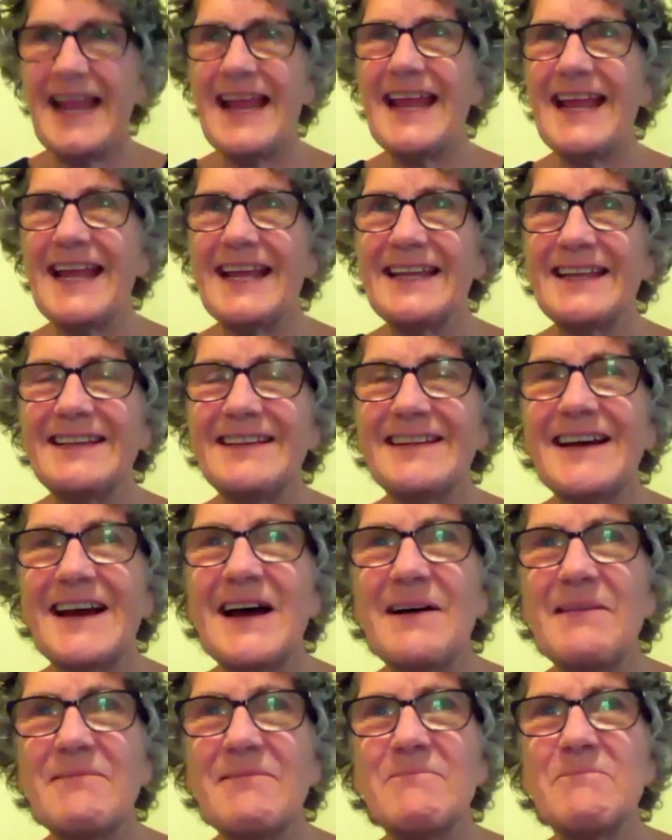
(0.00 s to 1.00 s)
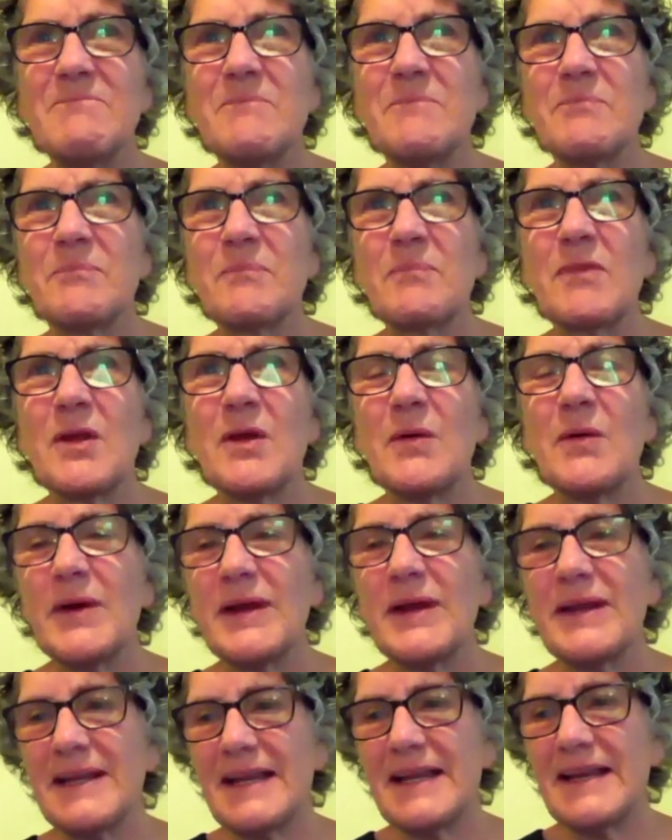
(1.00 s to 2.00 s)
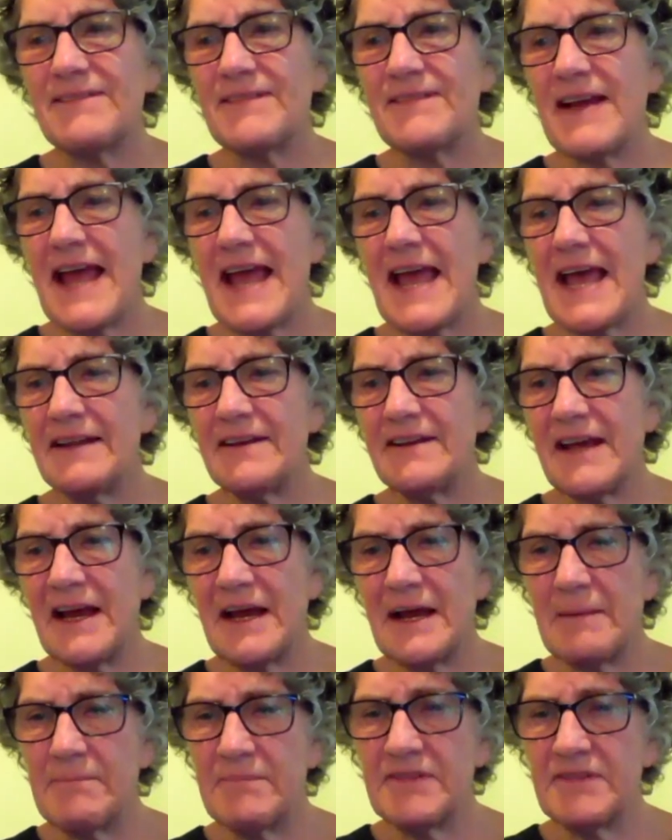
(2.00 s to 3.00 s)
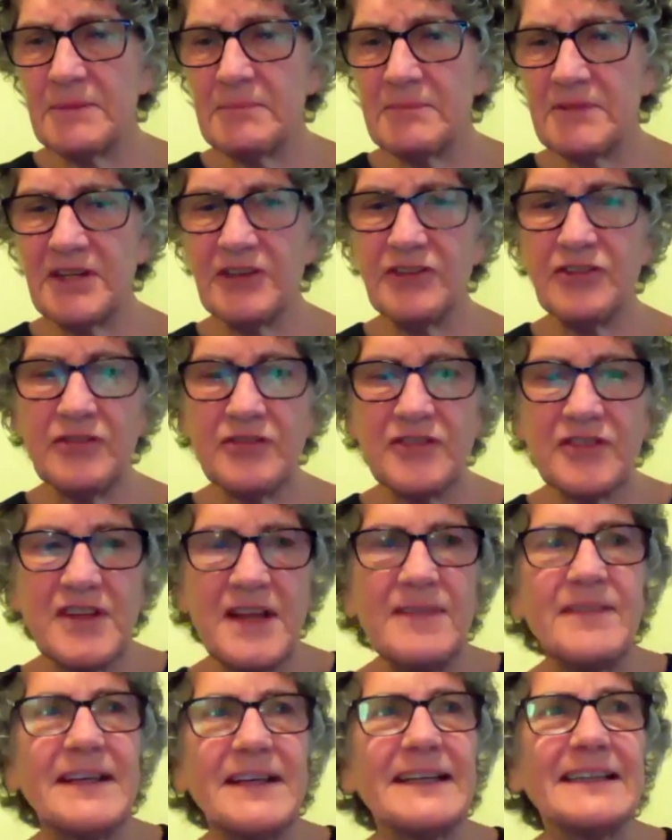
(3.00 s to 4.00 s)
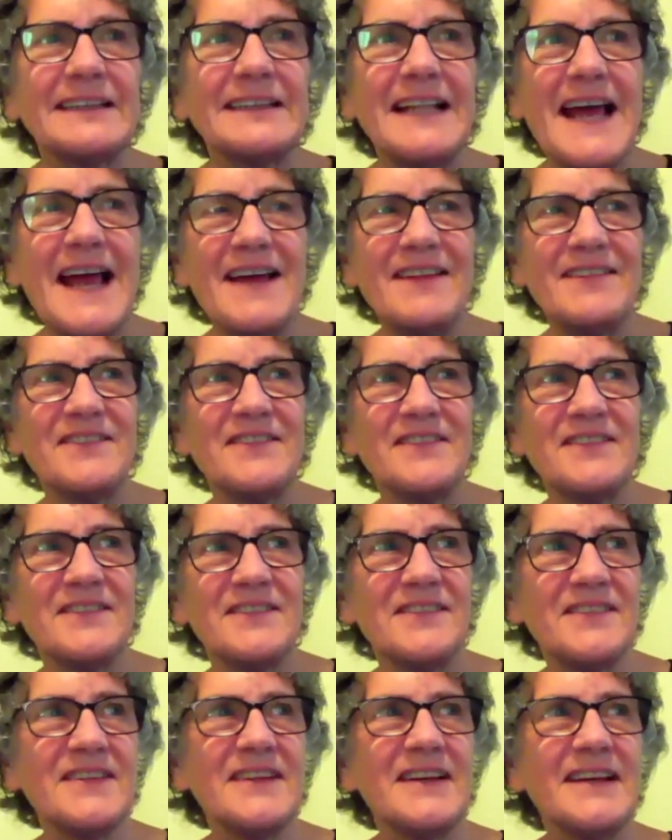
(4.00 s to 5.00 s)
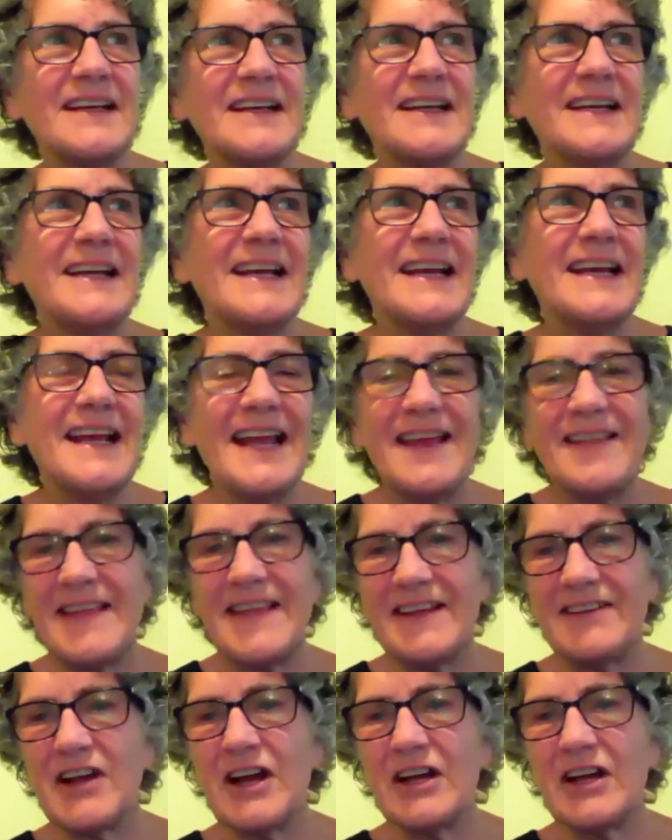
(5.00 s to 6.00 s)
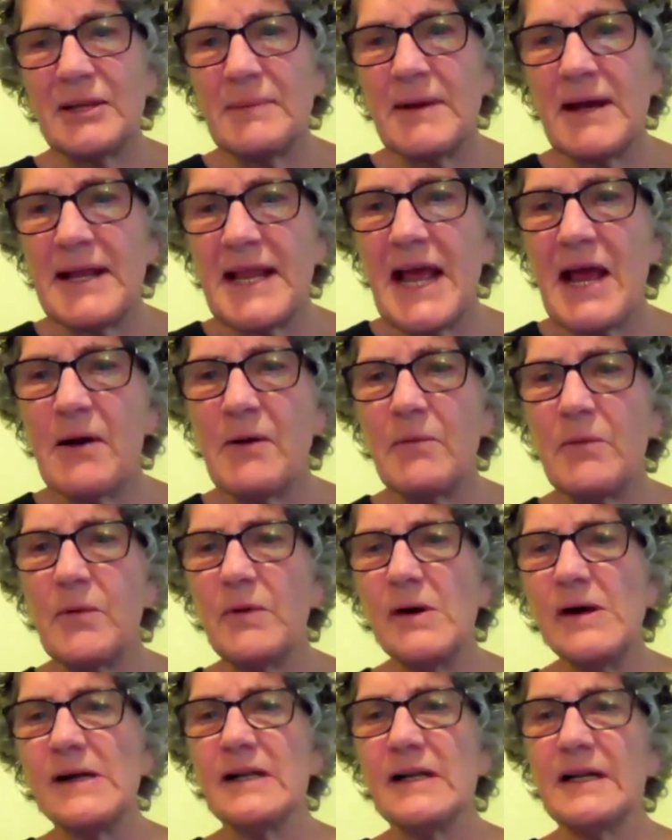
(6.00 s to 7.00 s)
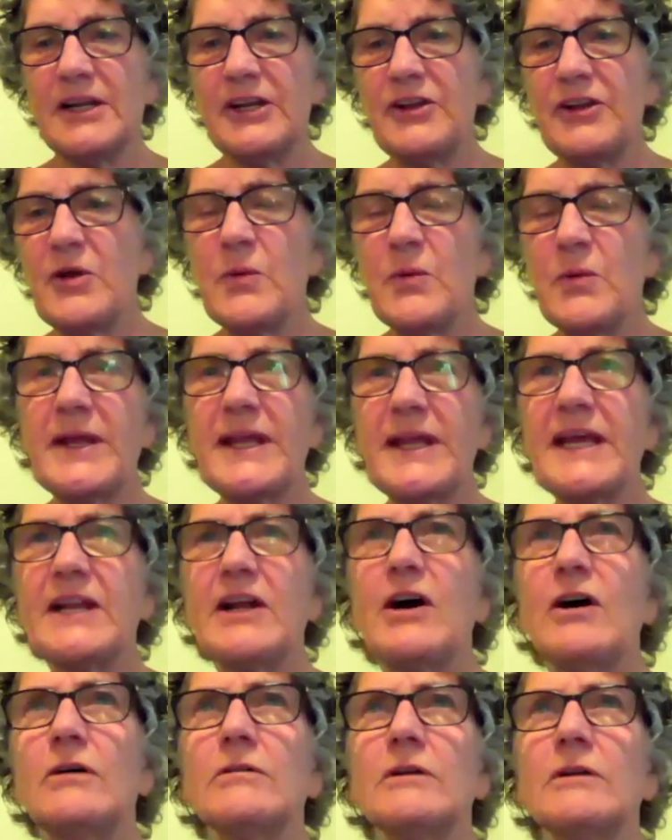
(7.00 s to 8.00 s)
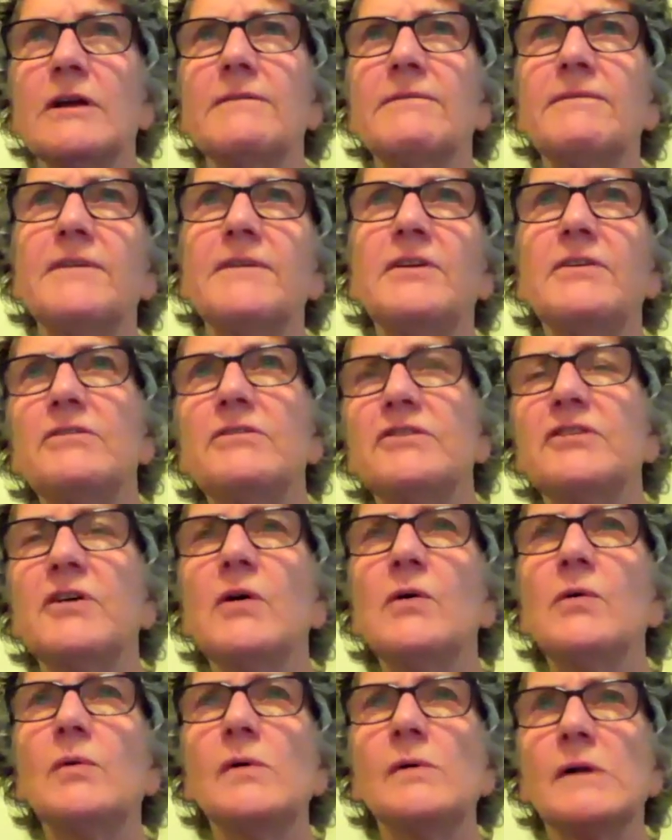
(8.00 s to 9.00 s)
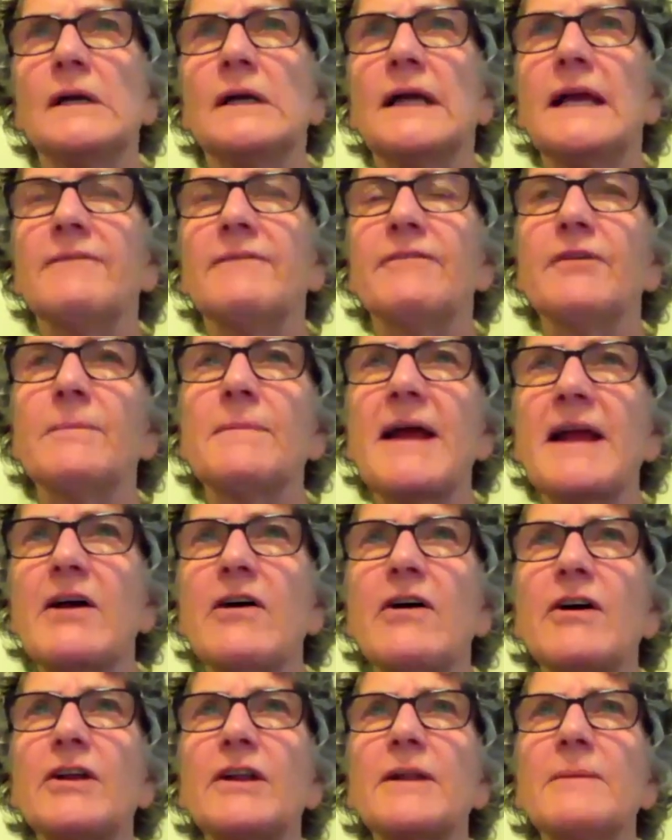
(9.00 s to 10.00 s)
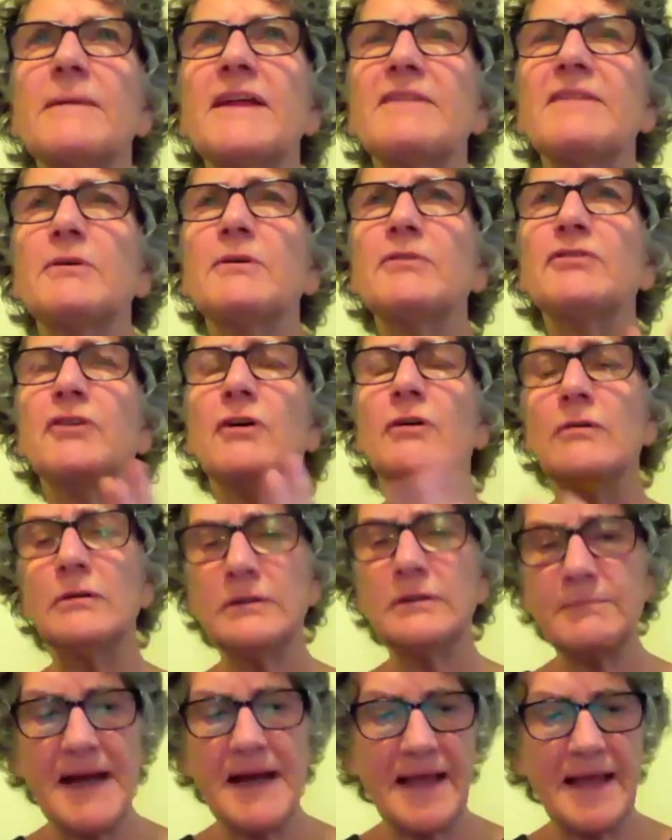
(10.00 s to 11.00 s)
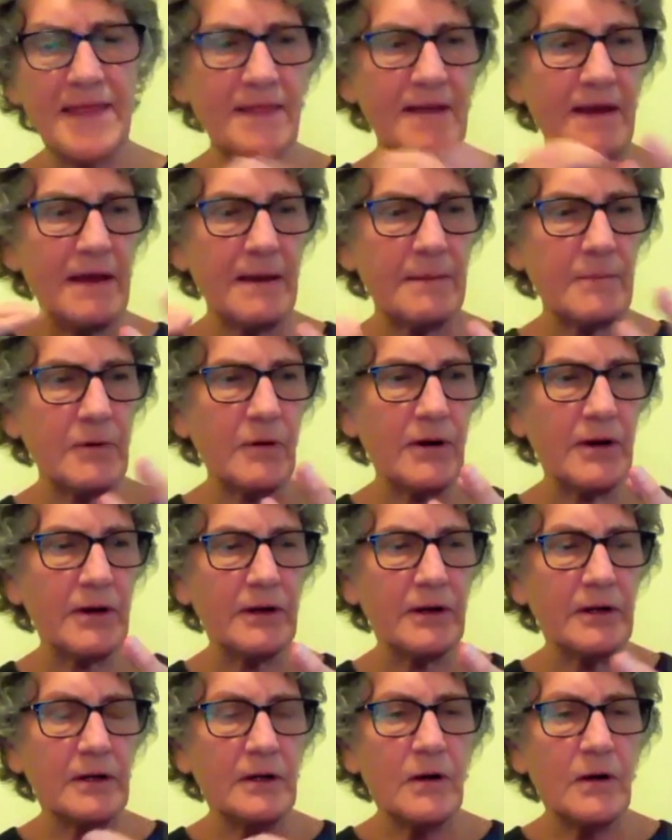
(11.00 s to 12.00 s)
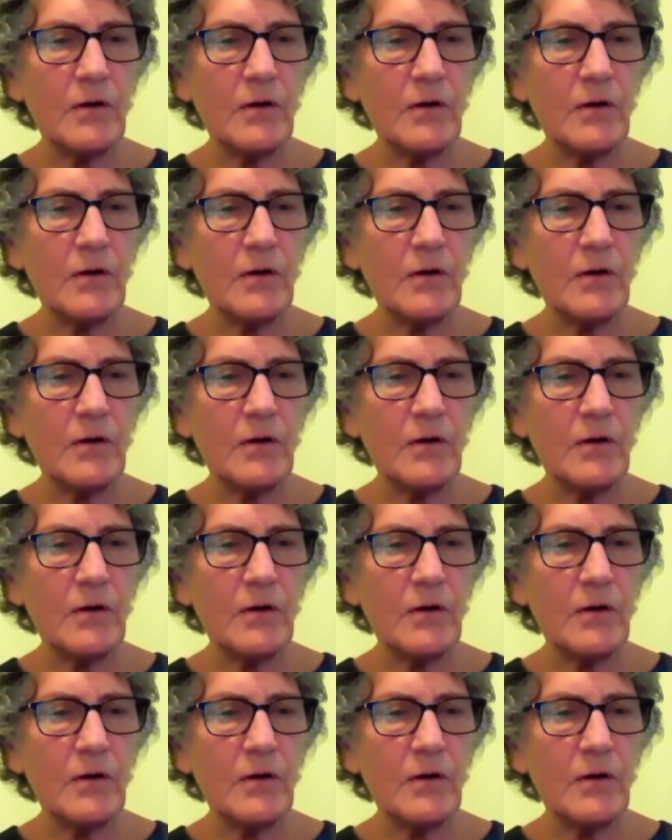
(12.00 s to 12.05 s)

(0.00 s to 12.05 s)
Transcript: And we had some teachers giving classes, and they talked about how, we get all confused. Oh, for my heart, am I supposed to hold my thumb or